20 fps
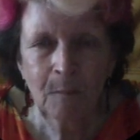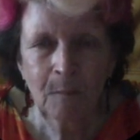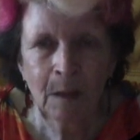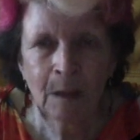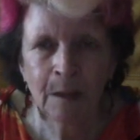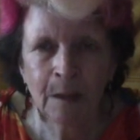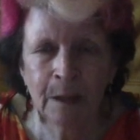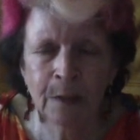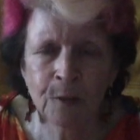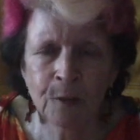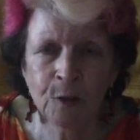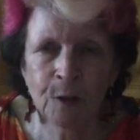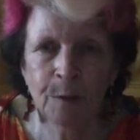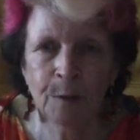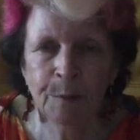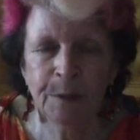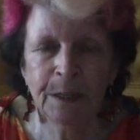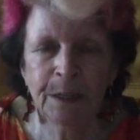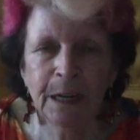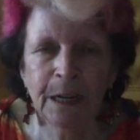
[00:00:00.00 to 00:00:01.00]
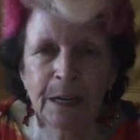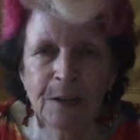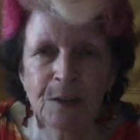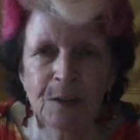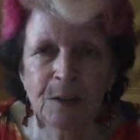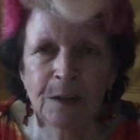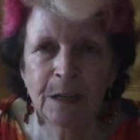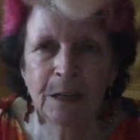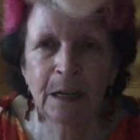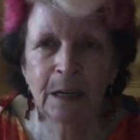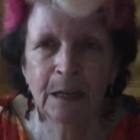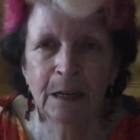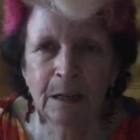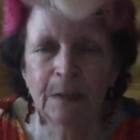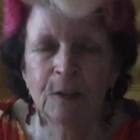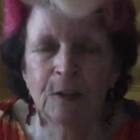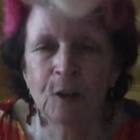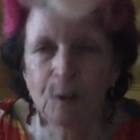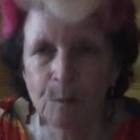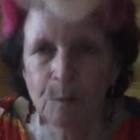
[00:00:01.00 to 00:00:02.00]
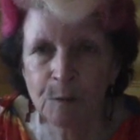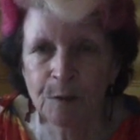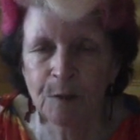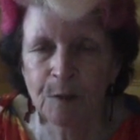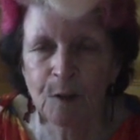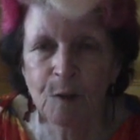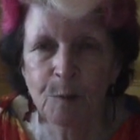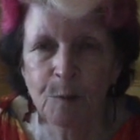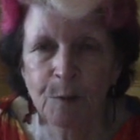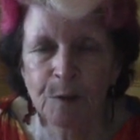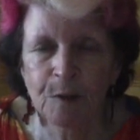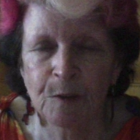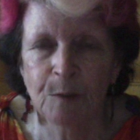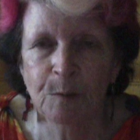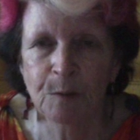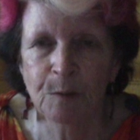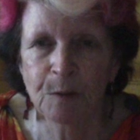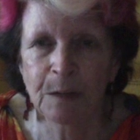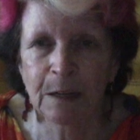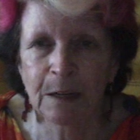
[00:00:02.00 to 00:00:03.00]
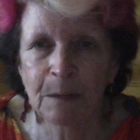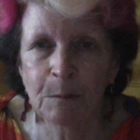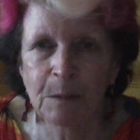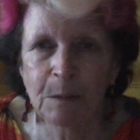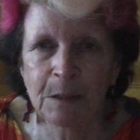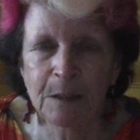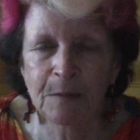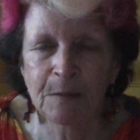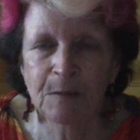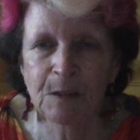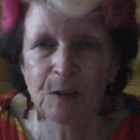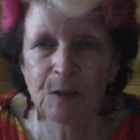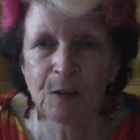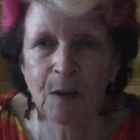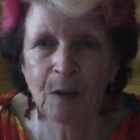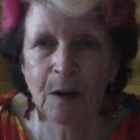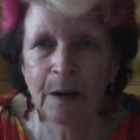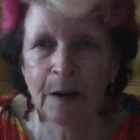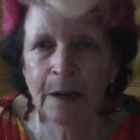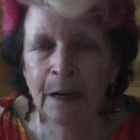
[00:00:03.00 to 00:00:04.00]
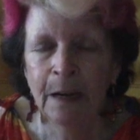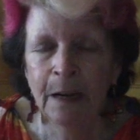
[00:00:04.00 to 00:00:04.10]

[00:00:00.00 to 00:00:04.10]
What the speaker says: the interpretation in terms of those principles and elements of design.